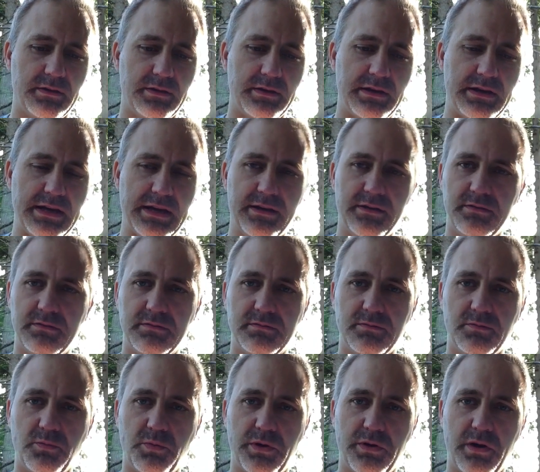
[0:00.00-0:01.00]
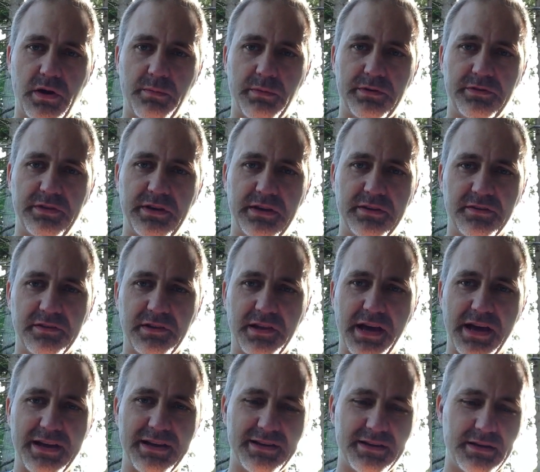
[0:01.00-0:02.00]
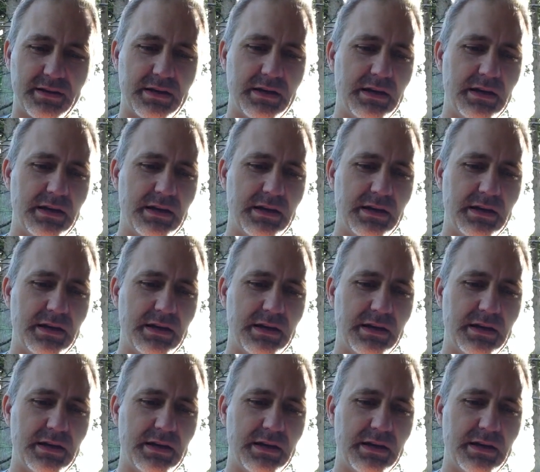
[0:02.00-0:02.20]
get what armor 10's like.